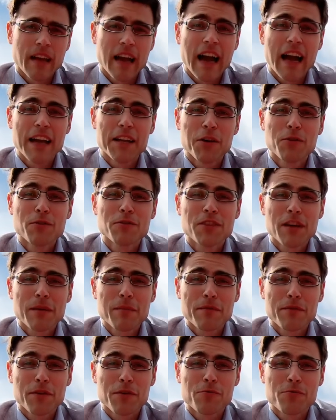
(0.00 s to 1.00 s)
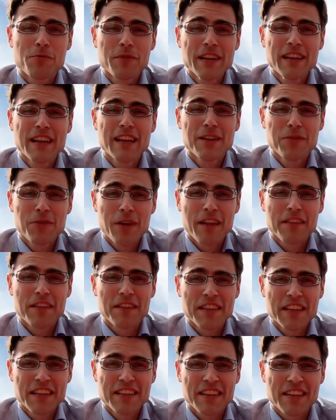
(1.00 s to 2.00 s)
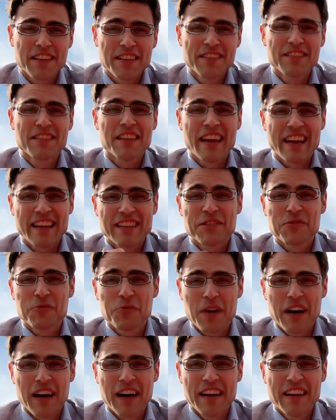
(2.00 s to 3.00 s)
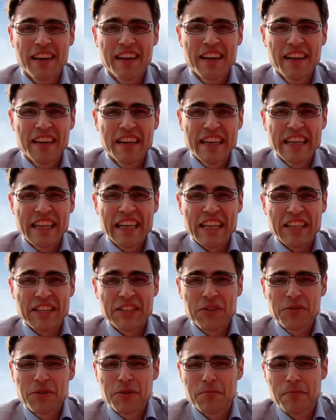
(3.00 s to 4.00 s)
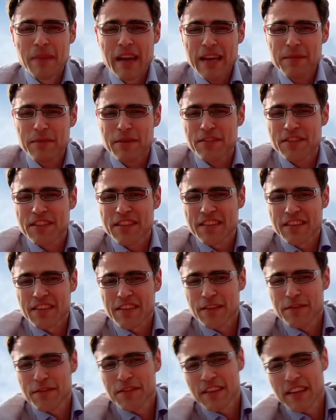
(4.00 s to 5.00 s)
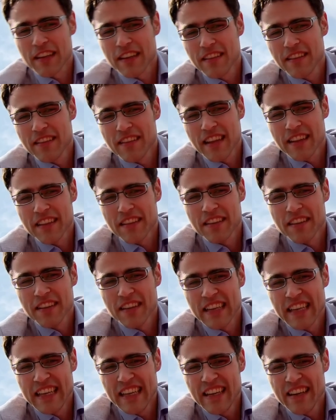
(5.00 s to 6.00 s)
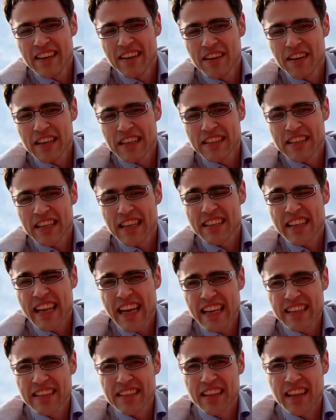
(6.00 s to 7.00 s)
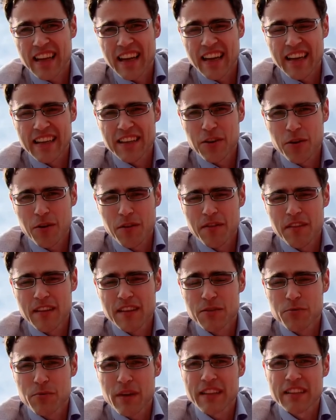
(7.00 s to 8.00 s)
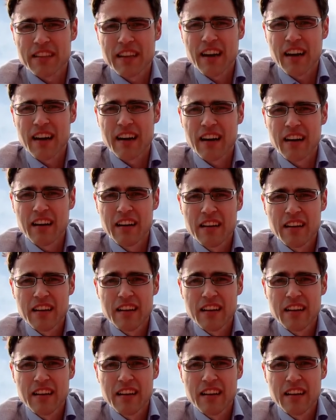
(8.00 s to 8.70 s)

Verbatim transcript: I know some of you really look at the details, as do I, and so you maybe have seen that here it says S-Line on this red car.